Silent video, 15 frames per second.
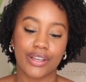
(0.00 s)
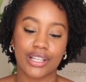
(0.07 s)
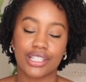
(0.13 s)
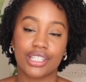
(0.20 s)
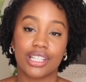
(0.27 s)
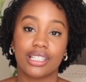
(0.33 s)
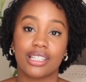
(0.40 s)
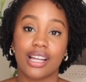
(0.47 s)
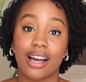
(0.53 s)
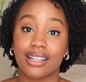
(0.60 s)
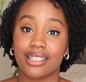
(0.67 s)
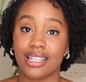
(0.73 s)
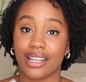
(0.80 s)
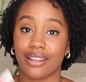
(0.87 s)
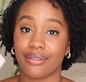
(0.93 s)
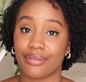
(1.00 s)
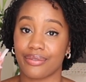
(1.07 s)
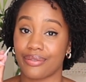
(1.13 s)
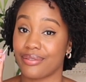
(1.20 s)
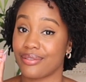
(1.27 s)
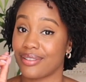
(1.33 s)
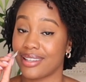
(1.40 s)
seductive,
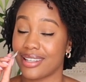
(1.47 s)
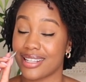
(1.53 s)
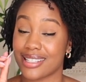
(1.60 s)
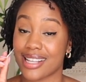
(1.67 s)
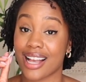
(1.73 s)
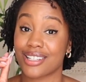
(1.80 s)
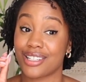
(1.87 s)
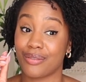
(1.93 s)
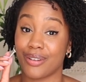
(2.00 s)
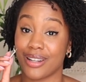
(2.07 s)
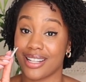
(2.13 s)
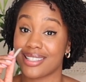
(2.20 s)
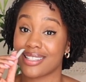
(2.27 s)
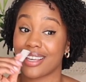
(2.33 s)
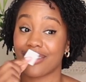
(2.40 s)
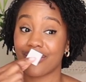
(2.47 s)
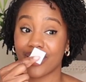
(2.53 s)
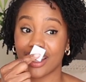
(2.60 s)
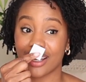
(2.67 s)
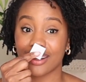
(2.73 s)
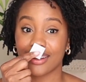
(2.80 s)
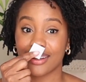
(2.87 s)
is actually what it's
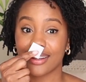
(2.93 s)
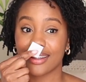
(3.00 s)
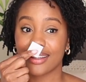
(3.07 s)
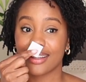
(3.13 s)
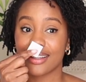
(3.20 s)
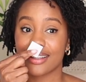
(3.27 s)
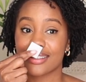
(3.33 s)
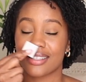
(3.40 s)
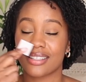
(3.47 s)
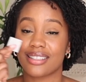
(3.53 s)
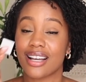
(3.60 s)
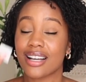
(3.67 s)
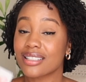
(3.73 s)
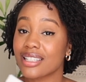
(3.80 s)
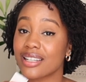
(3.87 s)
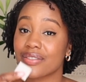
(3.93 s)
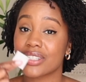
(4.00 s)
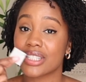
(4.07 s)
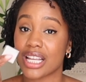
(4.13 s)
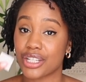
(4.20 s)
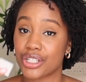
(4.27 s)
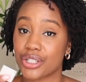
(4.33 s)
giving. Seductive,
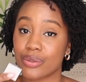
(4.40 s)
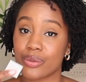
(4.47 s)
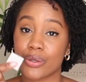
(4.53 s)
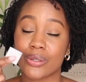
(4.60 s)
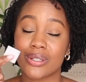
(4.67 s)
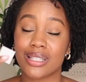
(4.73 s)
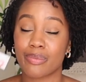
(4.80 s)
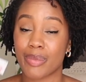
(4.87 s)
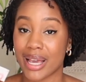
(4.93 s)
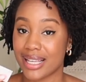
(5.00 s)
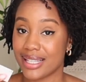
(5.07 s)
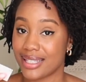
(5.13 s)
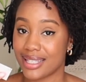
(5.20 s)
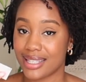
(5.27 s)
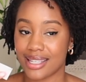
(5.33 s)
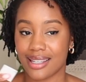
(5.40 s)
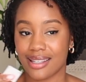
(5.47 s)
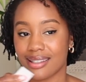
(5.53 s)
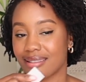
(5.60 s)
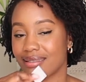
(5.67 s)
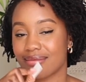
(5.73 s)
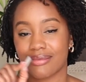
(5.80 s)
sensual,
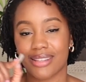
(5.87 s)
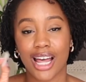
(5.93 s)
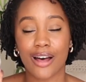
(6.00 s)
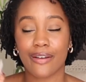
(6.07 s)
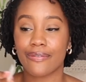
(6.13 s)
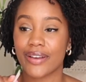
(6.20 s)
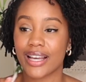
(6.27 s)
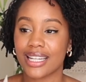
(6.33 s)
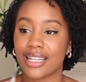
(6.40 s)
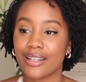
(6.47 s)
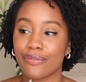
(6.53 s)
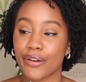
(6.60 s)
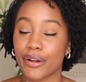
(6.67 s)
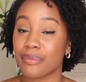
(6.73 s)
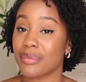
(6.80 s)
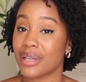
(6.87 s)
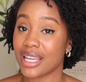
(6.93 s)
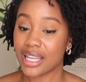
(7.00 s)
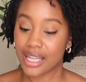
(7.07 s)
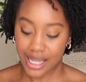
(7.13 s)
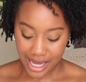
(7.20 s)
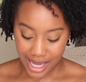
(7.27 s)
spicy. Halfeti for
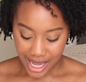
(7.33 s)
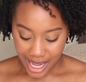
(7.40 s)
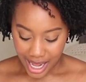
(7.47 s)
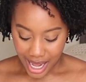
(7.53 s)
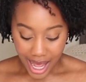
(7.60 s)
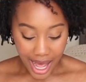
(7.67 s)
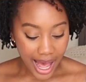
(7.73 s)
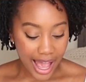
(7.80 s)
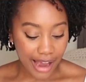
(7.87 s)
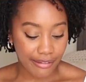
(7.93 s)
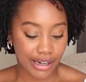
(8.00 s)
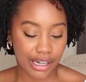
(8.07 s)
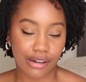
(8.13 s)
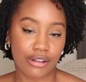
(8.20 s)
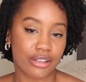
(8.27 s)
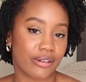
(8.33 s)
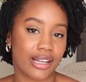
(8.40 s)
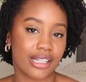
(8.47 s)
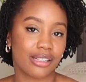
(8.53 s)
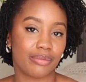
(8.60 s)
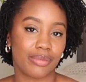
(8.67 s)
me, I already know is going to